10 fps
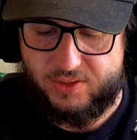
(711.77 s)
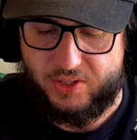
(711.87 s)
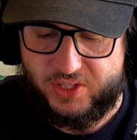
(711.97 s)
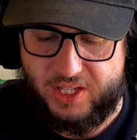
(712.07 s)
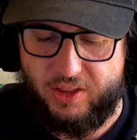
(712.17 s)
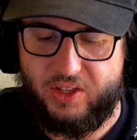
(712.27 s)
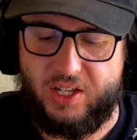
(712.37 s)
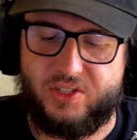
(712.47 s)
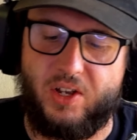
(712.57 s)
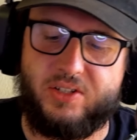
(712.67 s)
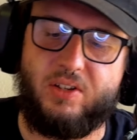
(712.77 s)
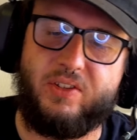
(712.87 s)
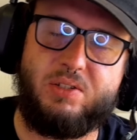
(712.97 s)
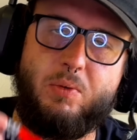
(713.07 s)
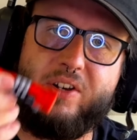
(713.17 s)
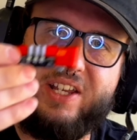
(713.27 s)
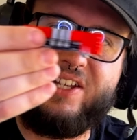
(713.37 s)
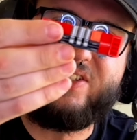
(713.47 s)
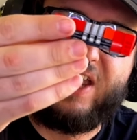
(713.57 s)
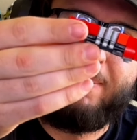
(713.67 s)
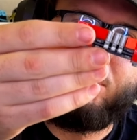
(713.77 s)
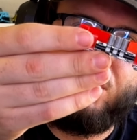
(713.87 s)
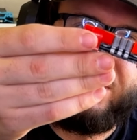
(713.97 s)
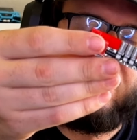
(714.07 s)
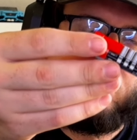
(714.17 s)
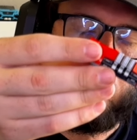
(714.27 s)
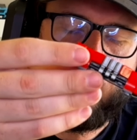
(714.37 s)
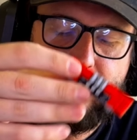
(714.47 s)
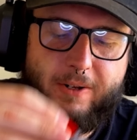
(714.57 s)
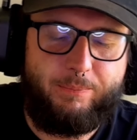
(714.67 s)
So to see that the exhaust on this one is a pretty cool,